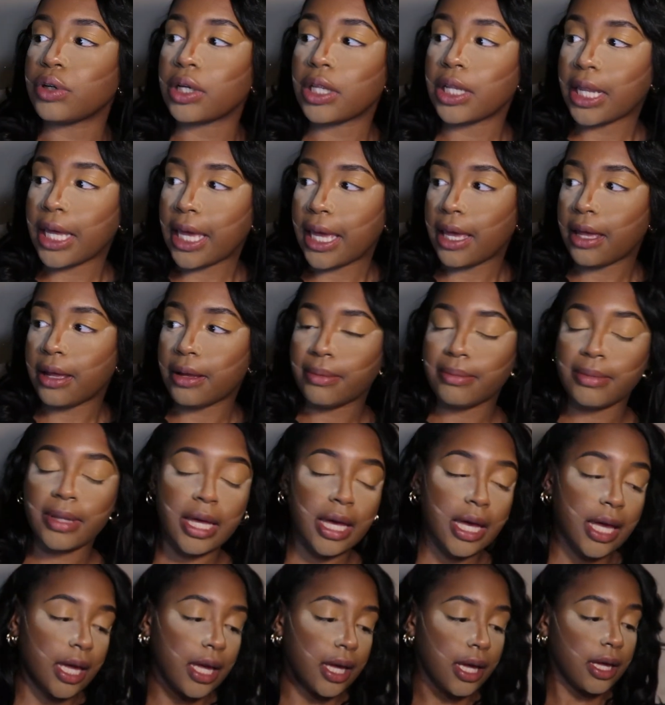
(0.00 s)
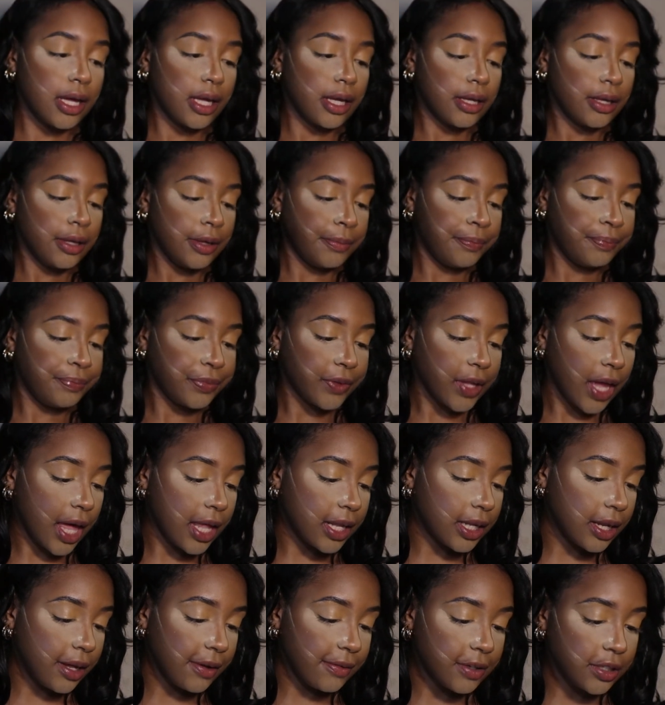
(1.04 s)
glam. Like, I
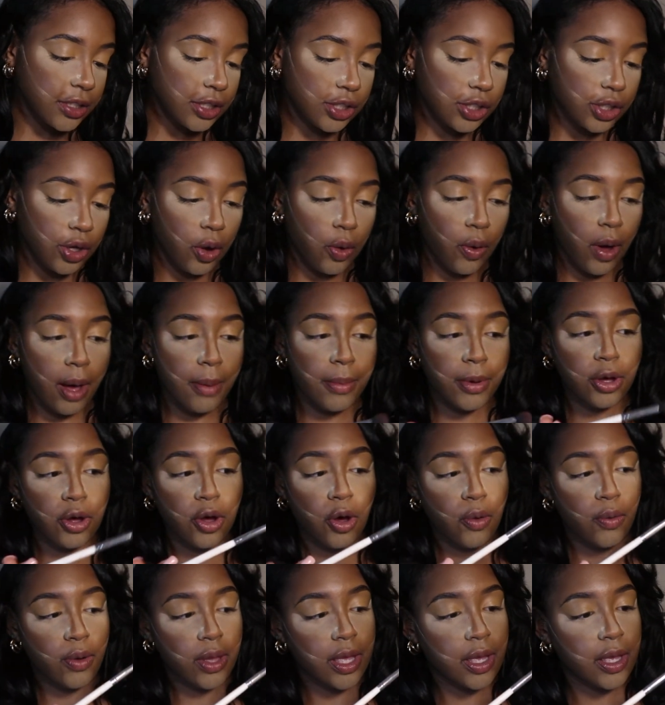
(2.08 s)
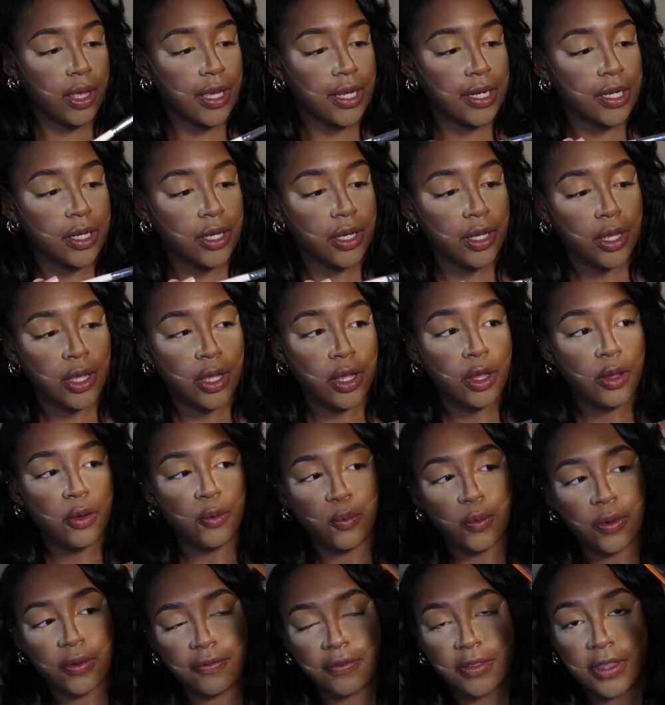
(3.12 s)
love it. So I'm gonna go in
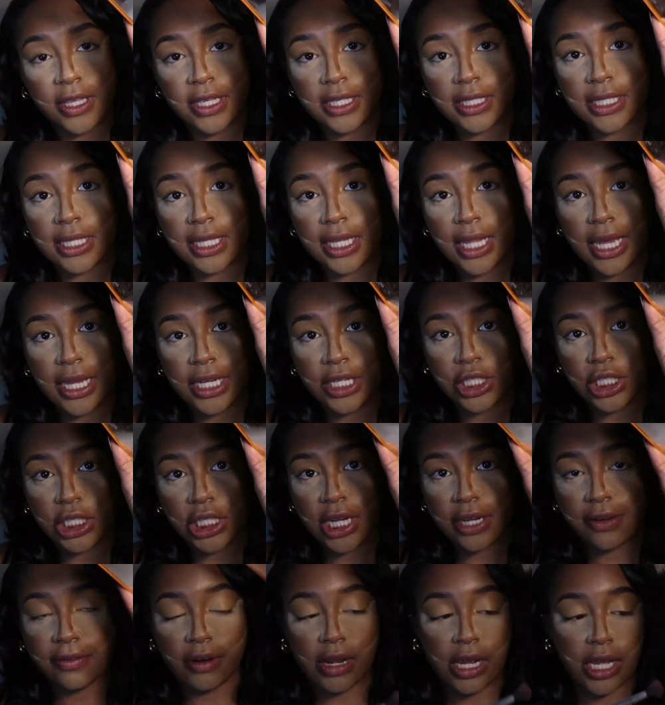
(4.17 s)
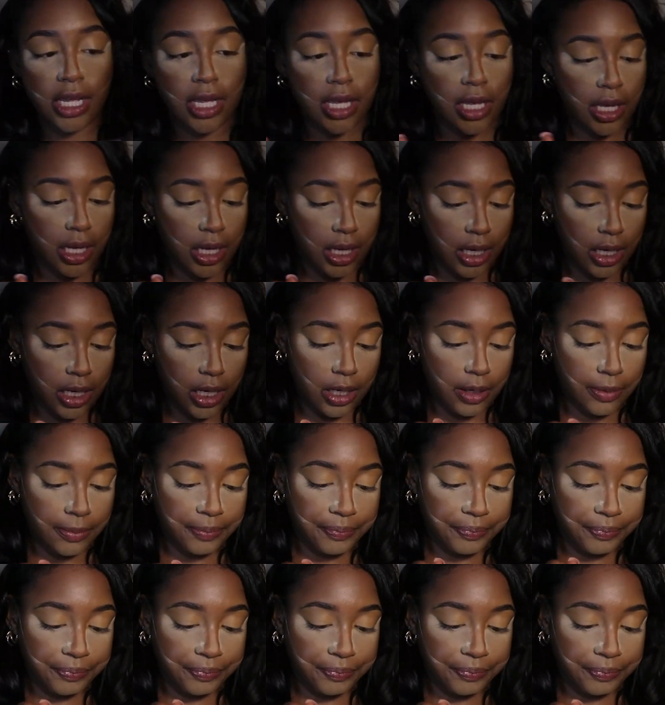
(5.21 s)
with this light shade right here,